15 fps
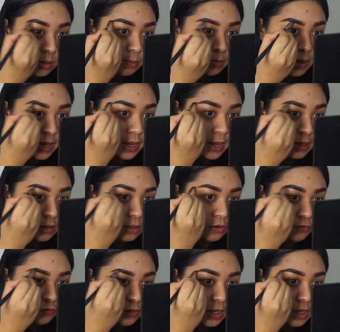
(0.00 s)
By end
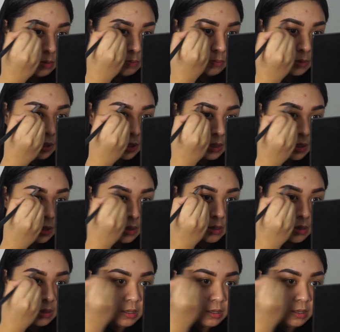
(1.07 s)
of April,